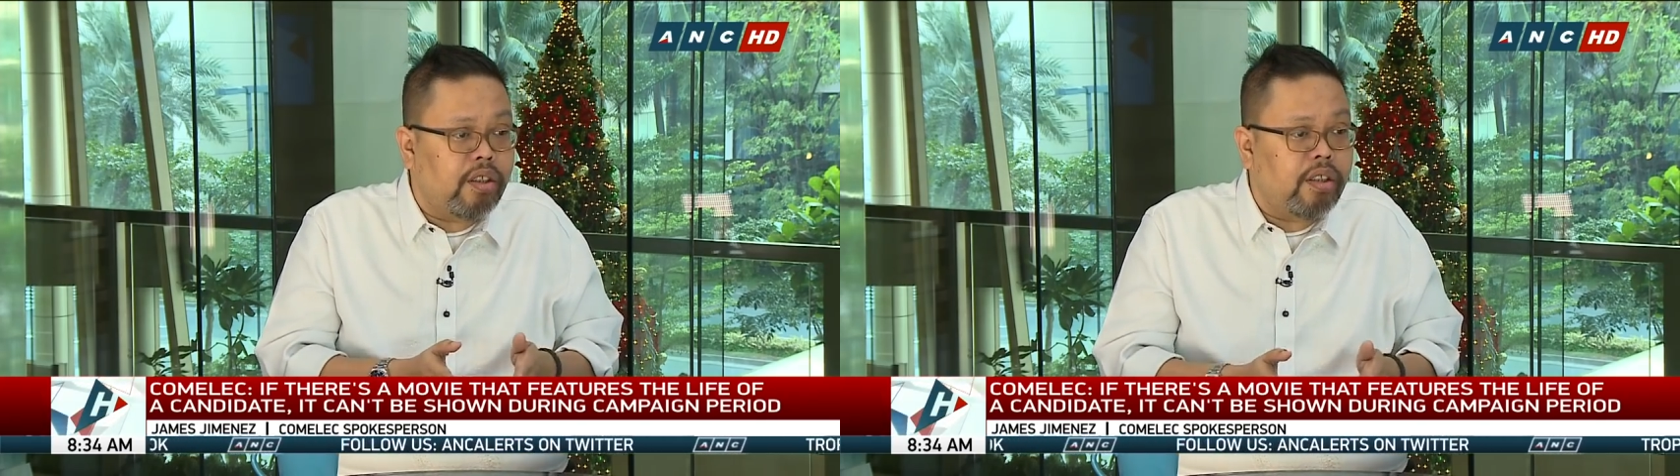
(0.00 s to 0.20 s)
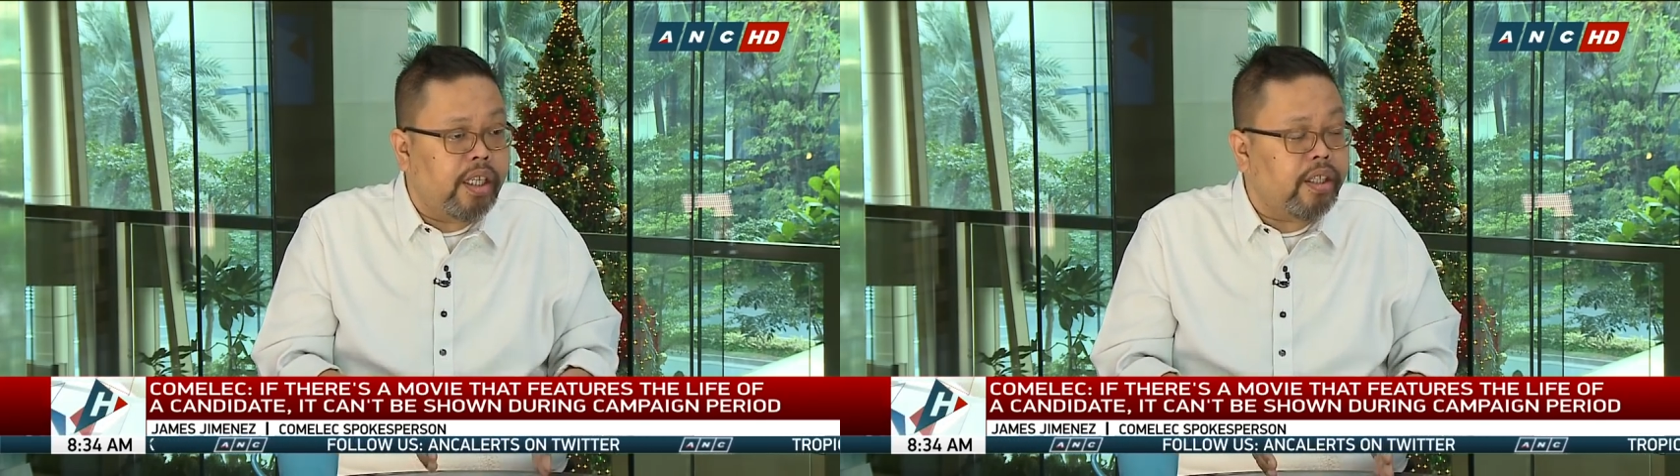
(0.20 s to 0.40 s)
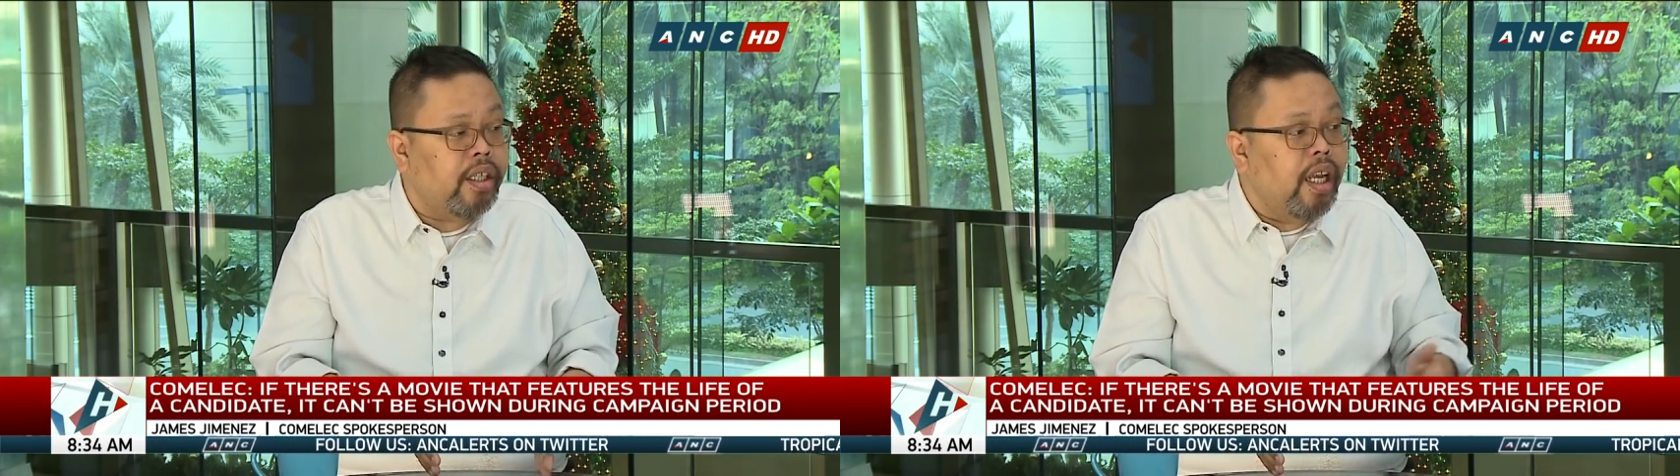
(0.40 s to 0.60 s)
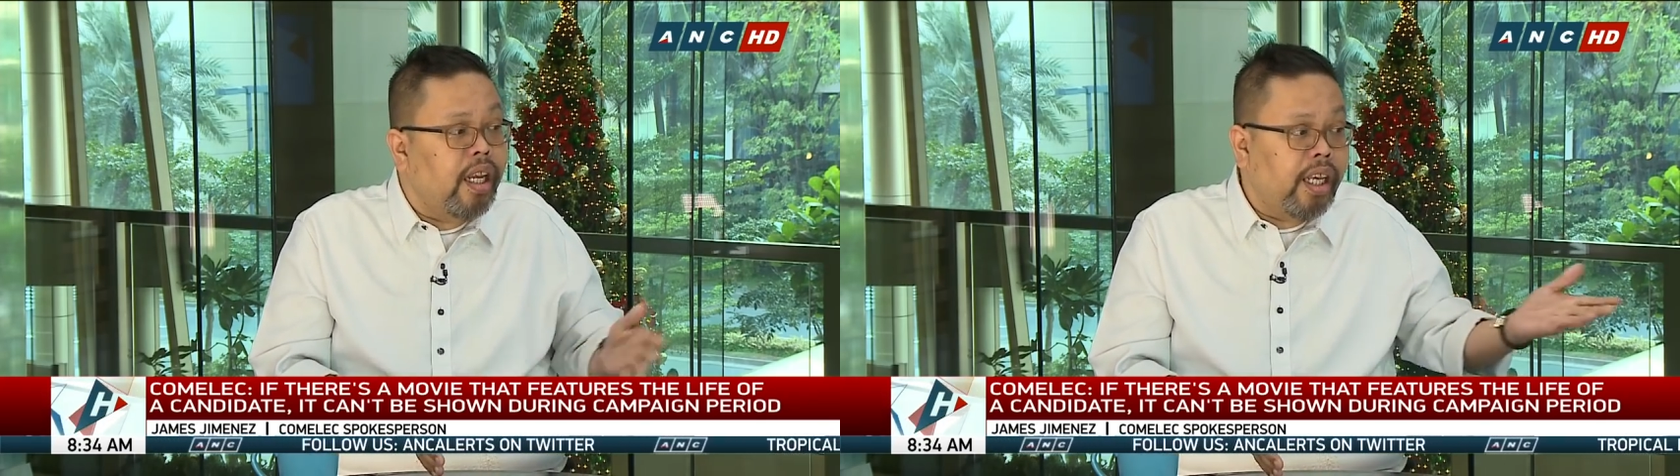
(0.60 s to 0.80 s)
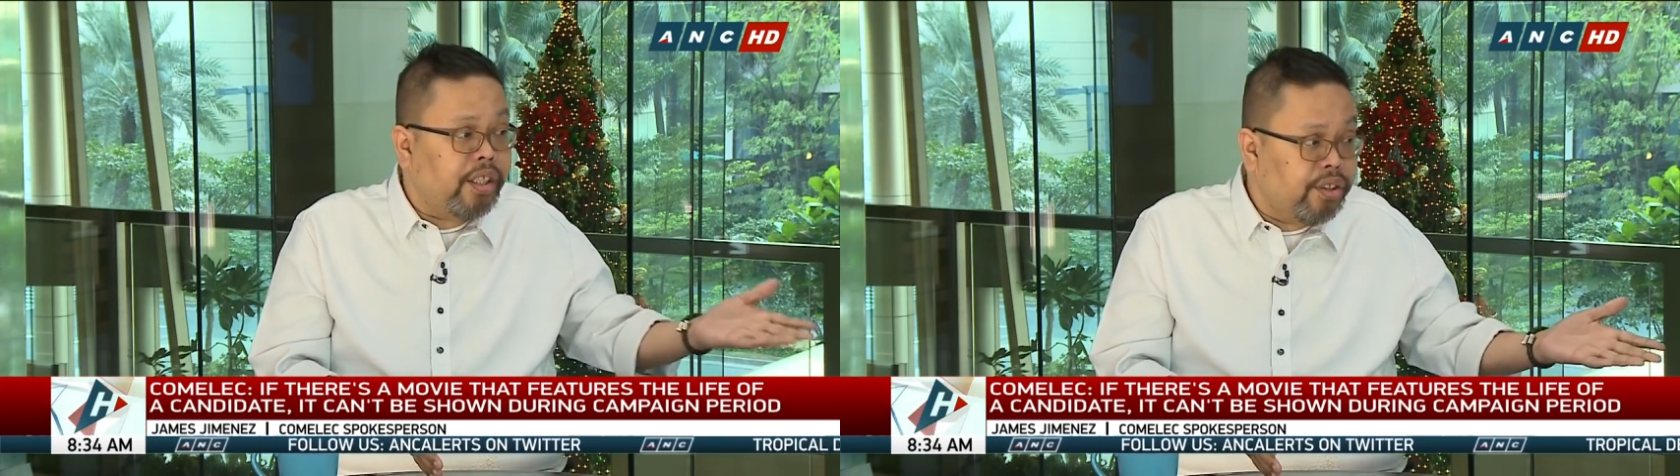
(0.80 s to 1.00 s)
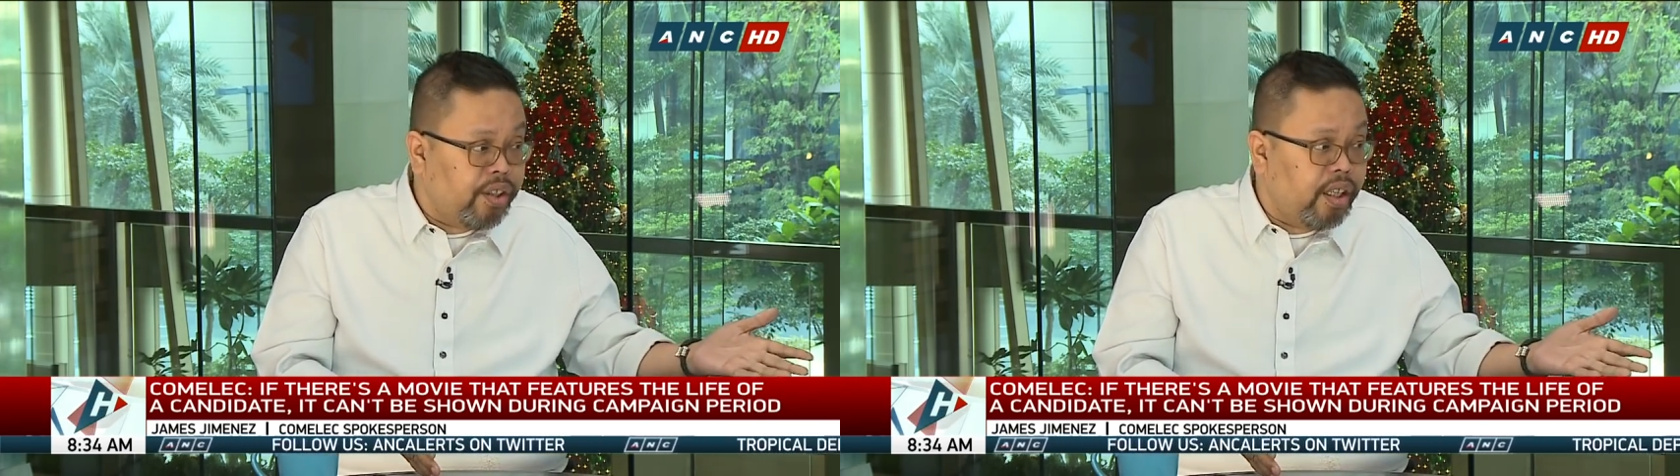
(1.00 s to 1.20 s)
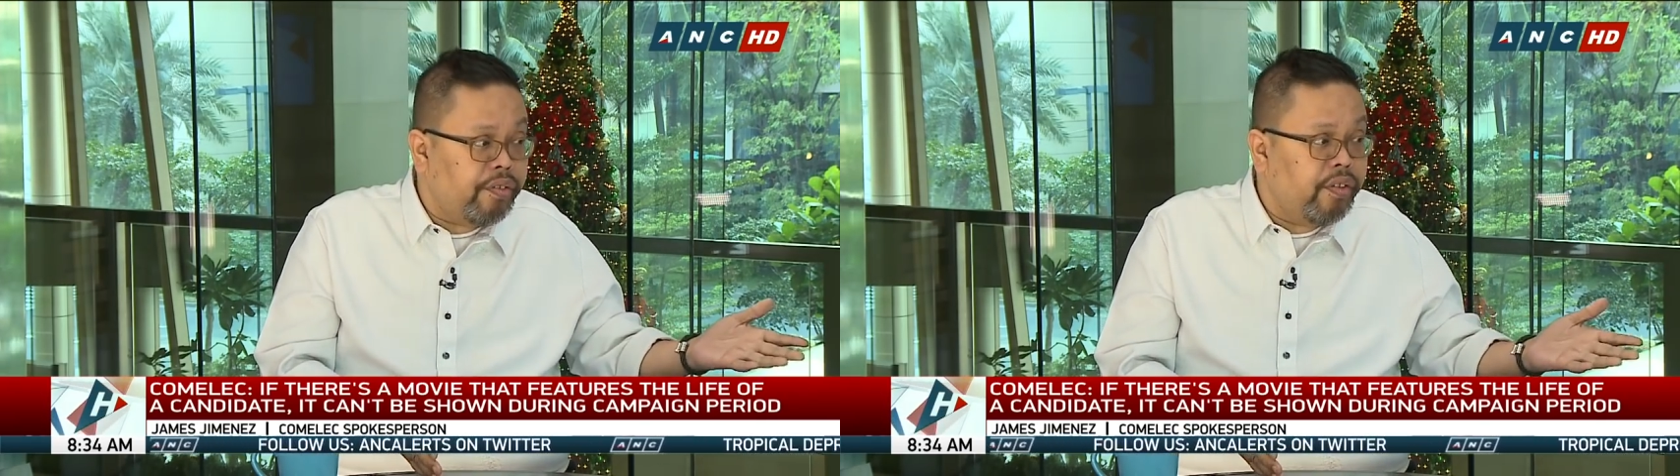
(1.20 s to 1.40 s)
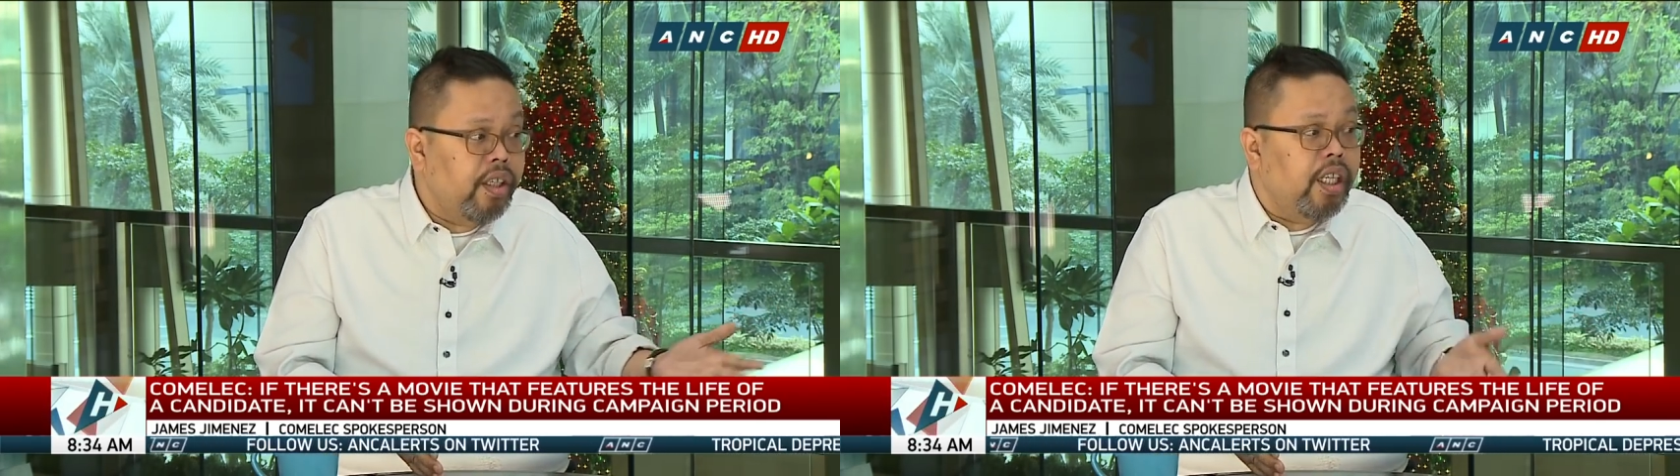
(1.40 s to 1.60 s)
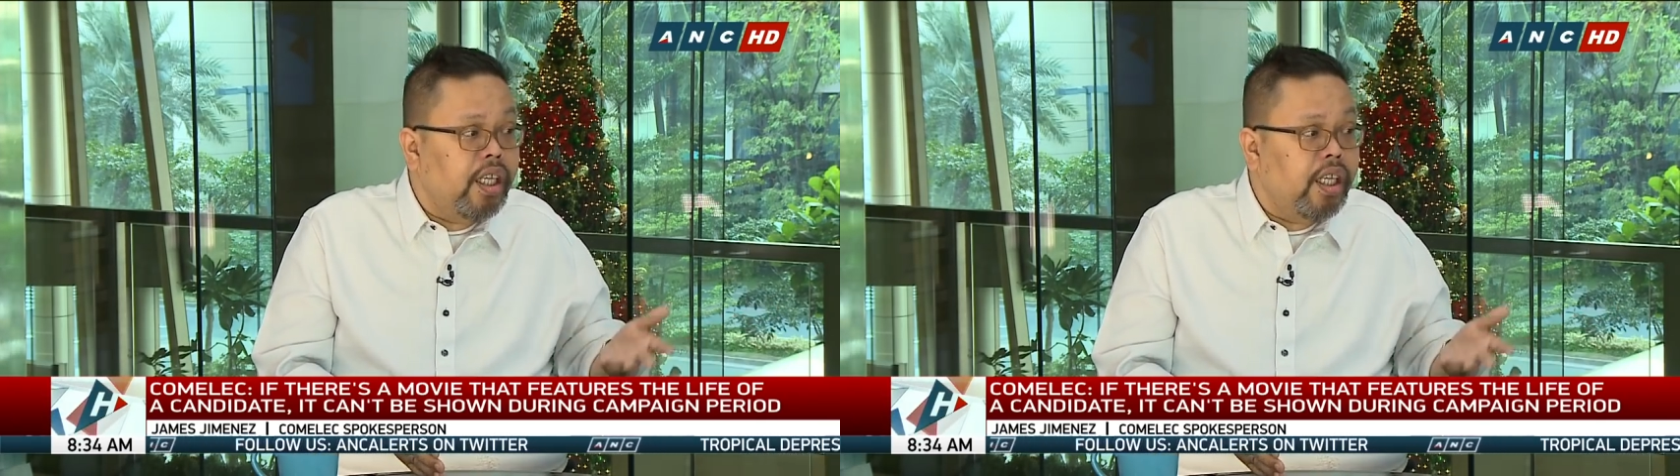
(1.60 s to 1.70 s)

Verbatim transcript: on air, like yourself. Yeah.